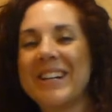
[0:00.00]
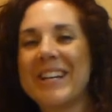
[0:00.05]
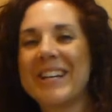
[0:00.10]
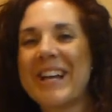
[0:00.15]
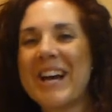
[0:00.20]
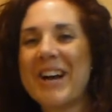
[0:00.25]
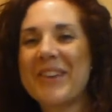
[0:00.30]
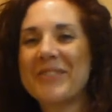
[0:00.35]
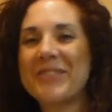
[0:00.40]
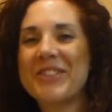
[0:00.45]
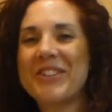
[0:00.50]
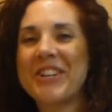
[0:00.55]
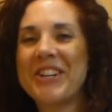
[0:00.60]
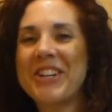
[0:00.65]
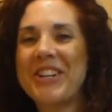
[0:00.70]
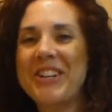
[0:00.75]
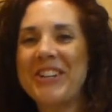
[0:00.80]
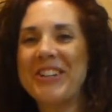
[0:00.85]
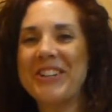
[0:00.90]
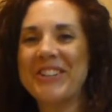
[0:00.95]
Good
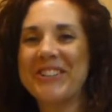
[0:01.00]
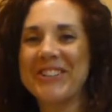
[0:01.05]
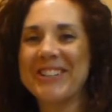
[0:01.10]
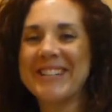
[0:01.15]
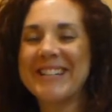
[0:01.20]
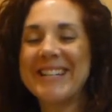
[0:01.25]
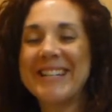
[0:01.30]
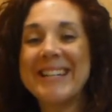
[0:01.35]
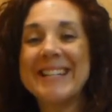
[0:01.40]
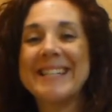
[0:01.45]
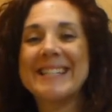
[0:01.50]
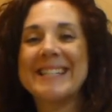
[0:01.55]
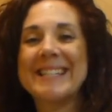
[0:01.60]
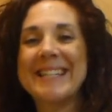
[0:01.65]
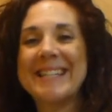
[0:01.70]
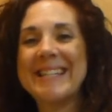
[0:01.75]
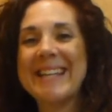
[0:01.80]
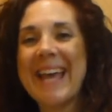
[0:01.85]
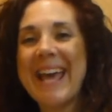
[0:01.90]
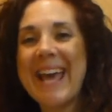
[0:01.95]
afternoon.
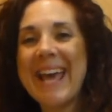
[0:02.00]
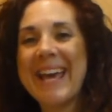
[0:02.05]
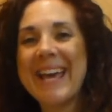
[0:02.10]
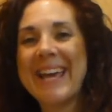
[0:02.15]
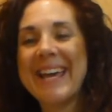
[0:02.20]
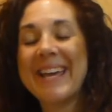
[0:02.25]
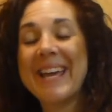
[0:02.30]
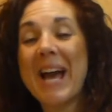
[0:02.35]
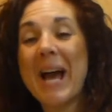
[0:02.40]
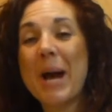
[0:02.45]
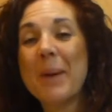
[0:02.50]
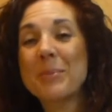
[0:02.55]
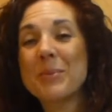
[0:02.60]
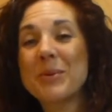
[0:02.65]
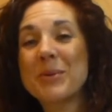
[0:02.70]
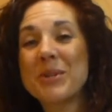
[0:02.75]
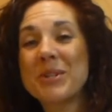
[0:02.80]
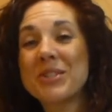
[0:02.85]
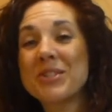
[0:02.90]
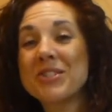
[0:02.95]
Today I'm
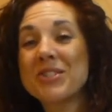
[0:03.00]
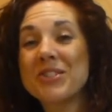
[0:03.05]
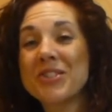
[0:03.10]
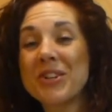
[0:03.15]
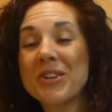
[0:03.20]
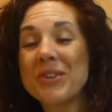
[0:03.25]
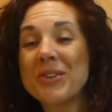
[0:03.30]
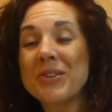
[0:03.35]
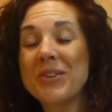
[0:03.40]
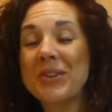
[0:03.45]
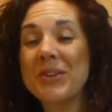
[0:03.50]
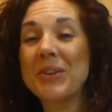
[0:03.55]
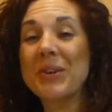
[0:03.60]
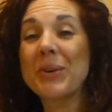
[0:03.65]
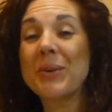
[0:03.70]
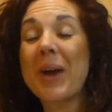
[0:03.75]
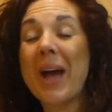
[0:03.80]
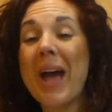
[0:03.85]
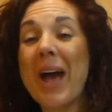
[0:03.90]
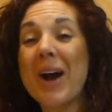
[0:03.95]
going to show
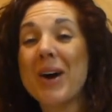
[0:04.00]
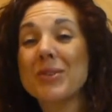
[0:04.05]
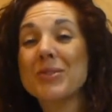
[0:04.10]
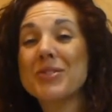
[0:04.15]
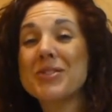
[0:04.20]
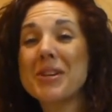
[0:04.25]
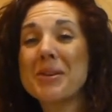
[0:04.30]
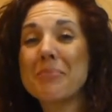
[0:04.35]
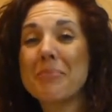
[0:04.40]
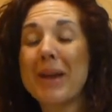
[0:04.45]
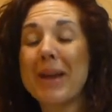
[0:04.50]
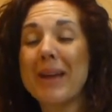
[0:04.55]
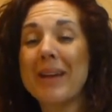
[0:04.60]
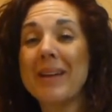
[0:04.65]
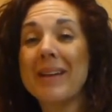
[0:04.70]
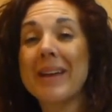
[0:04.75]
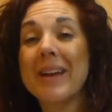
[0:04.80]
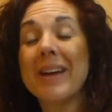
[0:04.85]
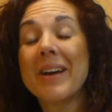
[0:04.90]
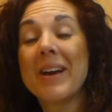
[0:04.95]
you how to
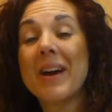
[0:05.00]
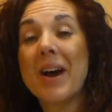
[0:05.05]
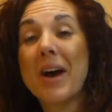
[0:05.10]
make